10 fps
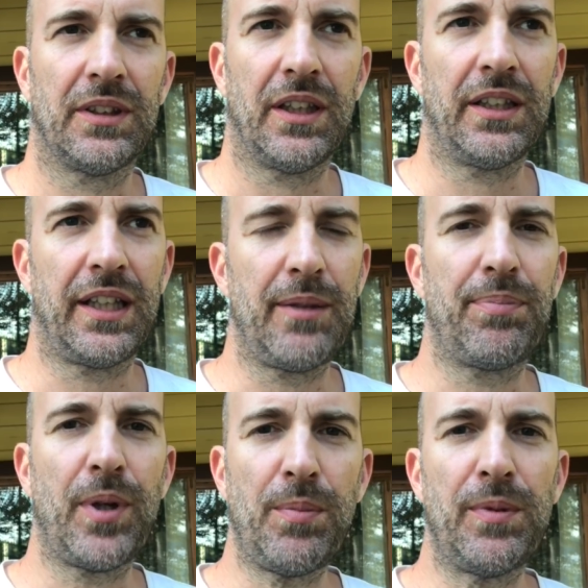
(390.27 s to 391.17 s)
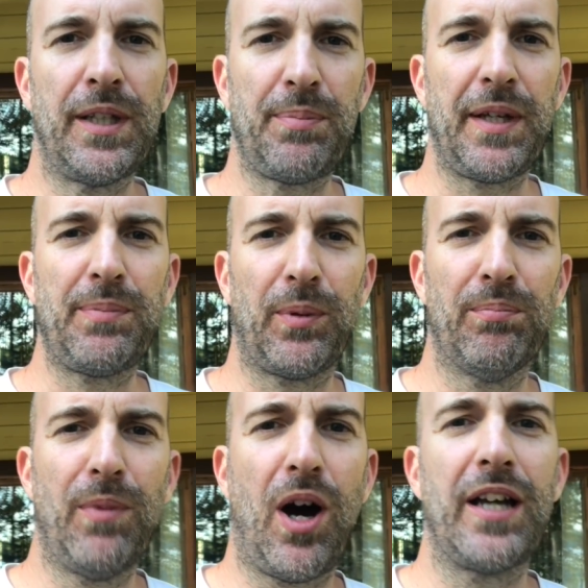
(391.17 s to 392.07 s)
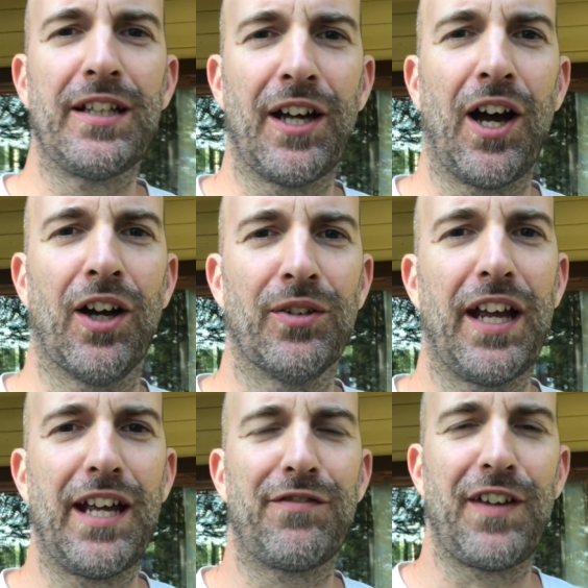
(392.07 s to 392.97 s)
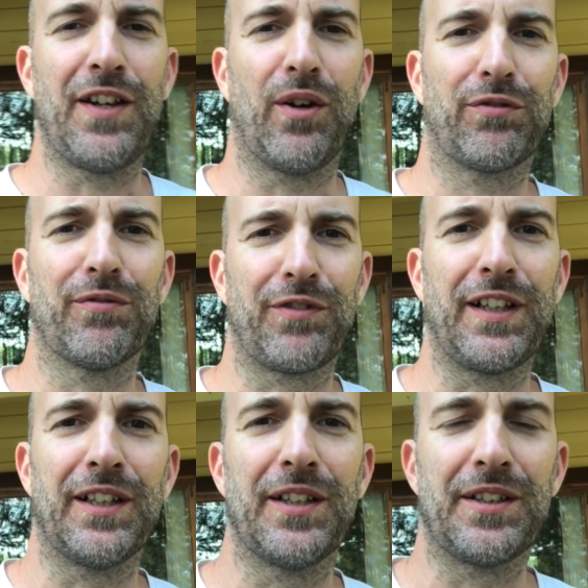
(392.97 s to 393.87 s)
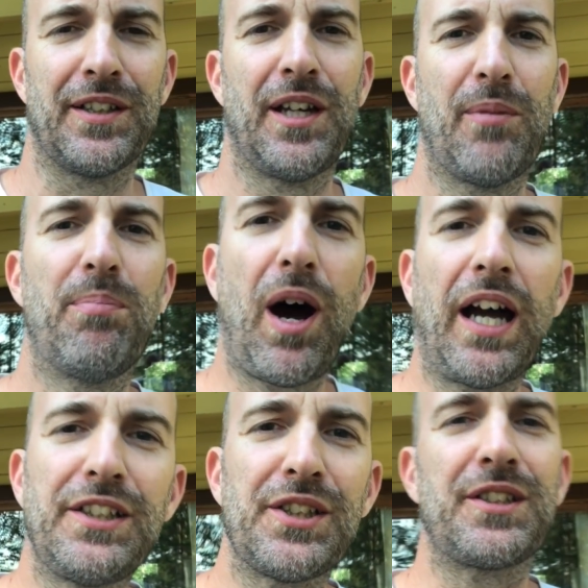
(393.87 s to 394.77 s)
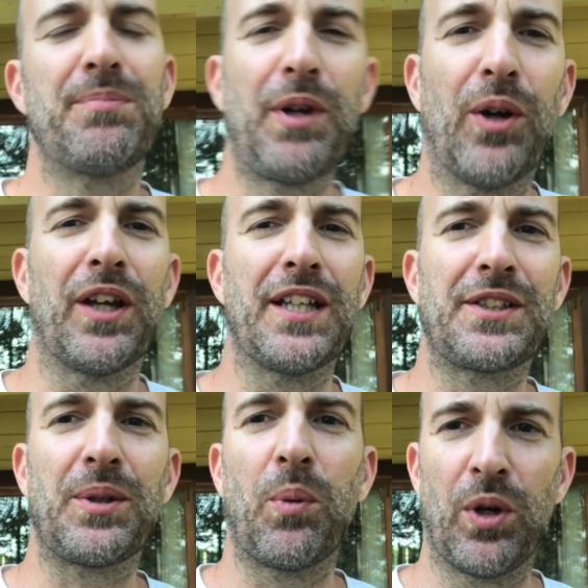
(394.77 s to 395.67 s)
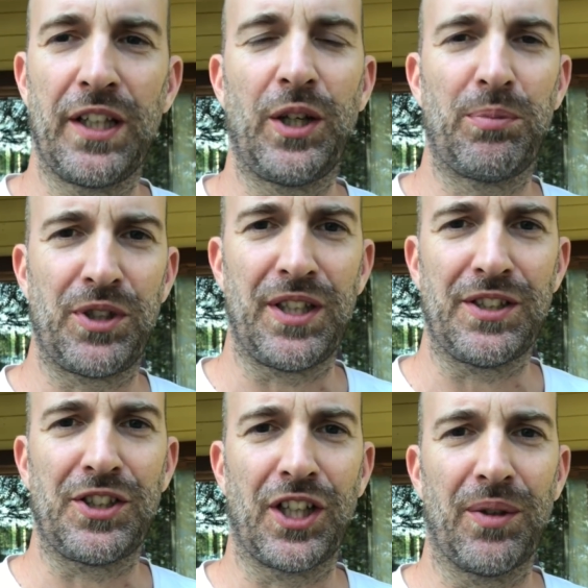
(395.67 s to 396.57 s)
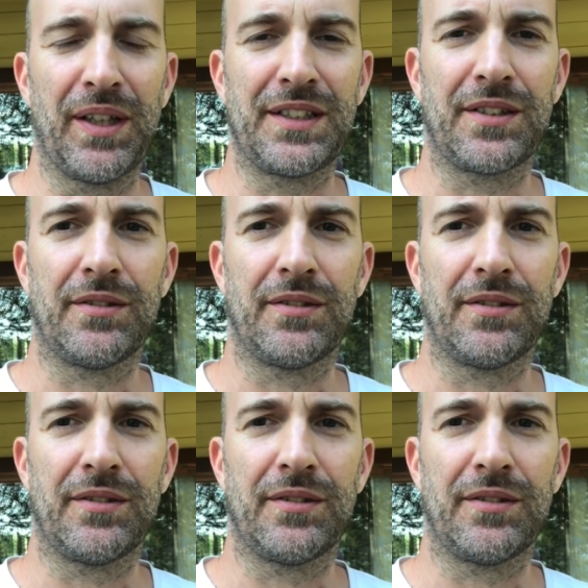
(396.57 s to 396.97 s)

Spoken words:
okay, probably people might know if they're not from Finland, but I just, to be honest, wanted the opportunity to show it.